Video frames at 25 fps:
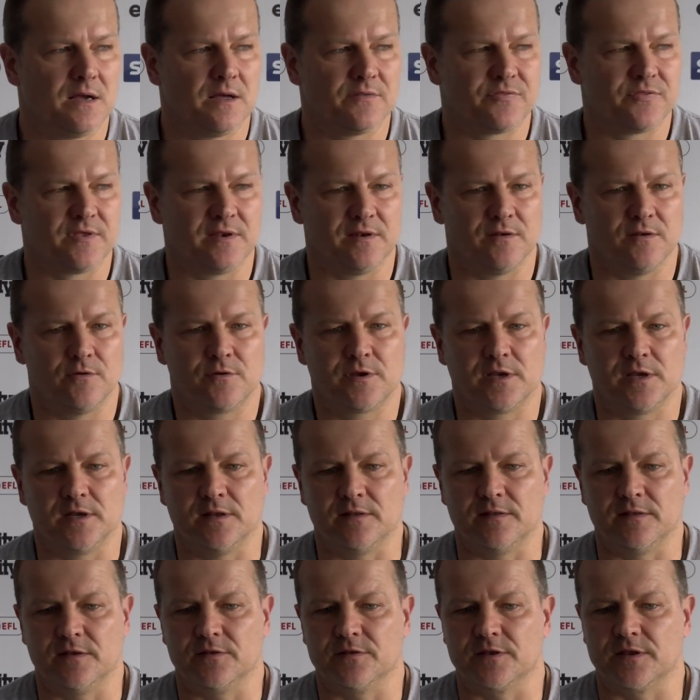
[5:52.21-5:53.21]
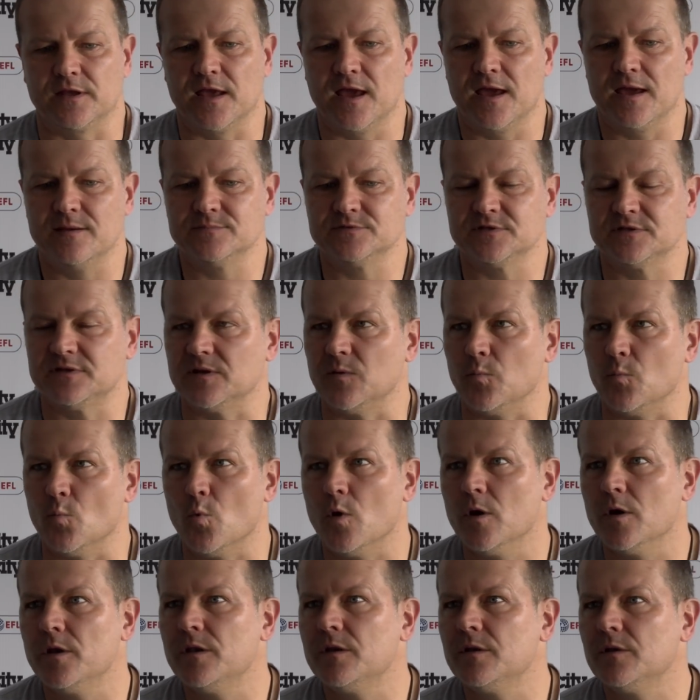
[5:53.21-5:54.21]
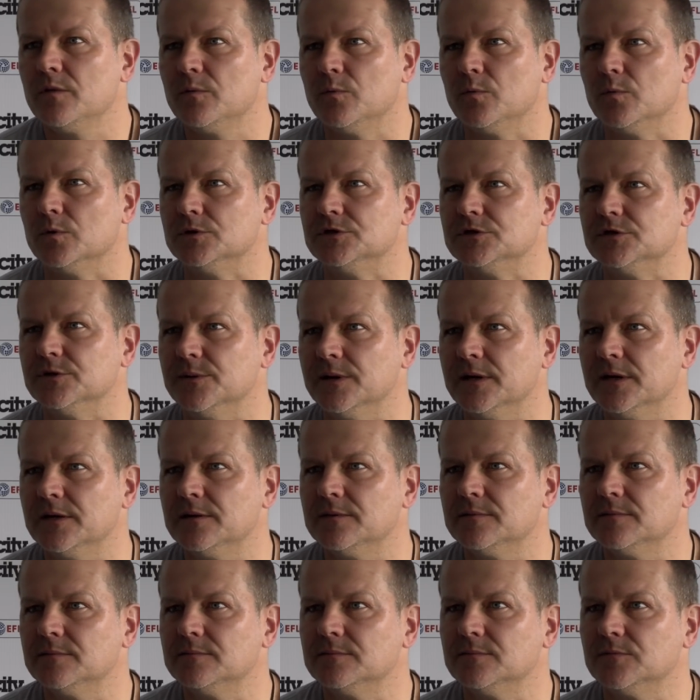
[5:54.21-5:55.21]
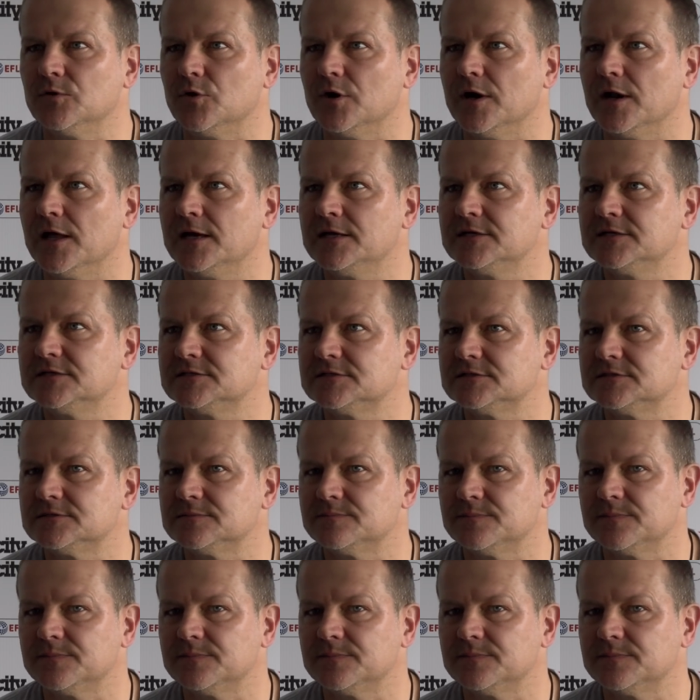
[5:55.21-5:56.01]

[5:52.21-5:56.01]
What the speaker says: I think looking at the other games, I think one will do it more or less.